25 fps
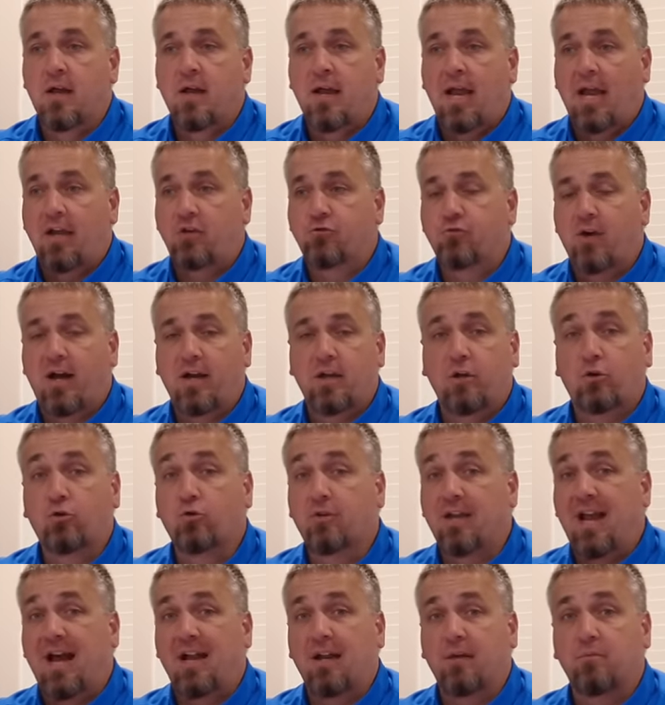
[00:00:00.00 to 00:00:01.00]
and try to
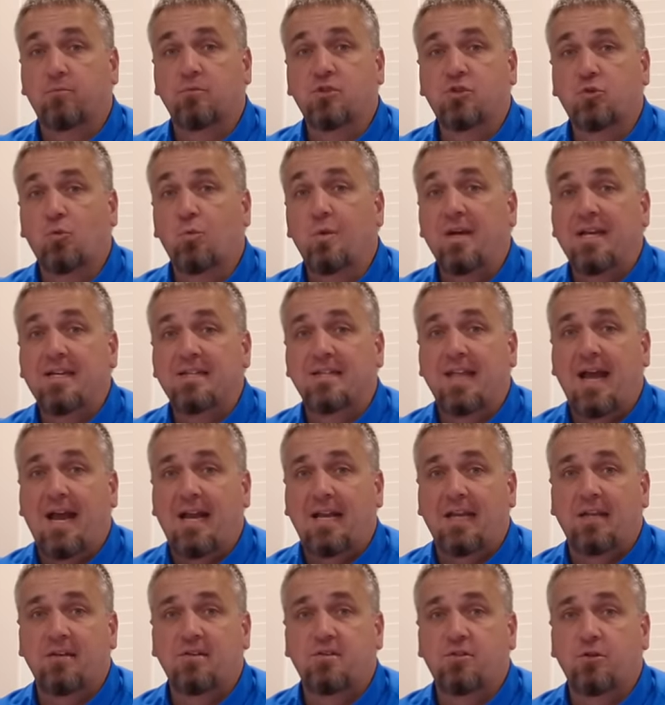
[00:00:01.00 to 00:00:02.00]
kind of squeeze
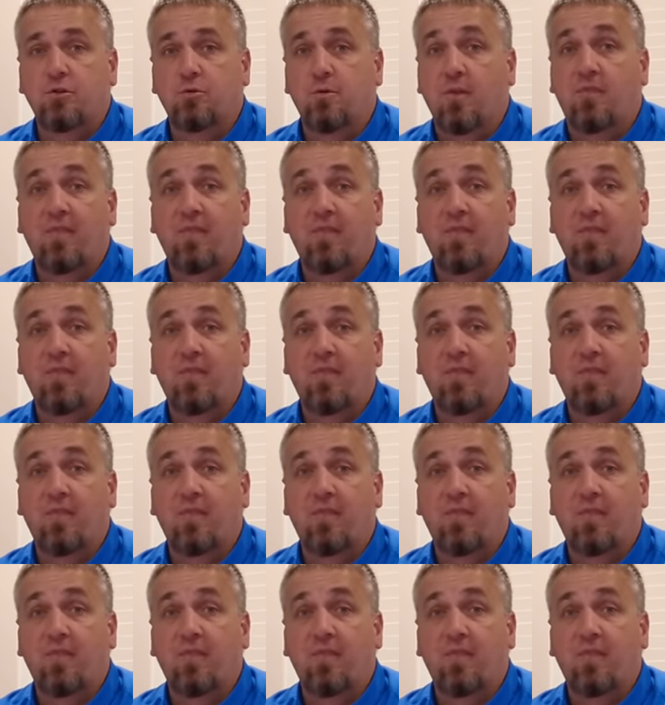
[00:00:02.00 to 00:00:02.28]
that into a